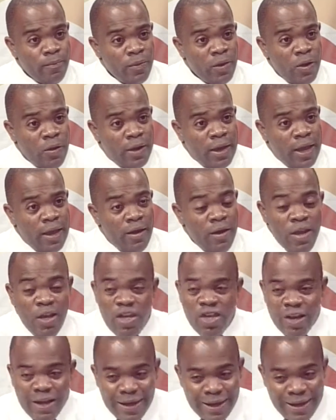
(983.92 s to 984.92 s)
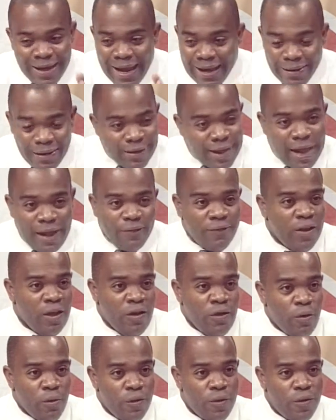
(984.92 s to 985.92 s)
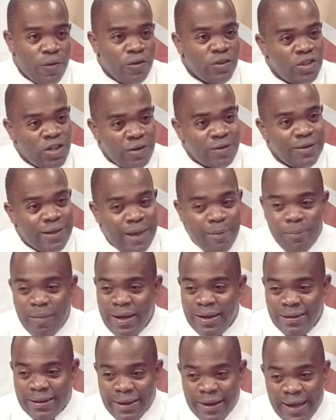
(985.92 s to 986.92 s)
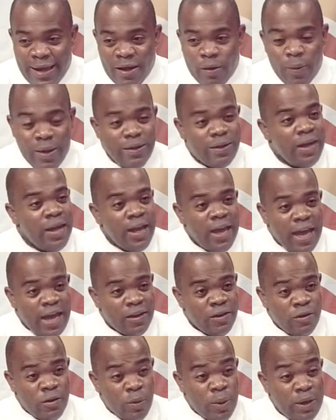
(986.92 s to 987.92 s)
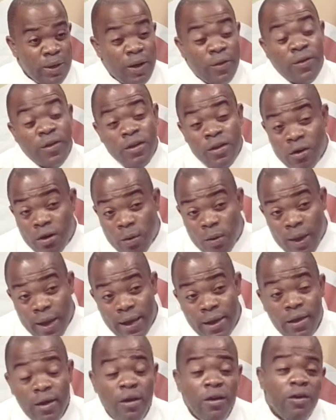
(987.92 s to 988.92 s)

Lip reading: Okay? You cannot have the youth just there being delinquent and doing nothing. You know why?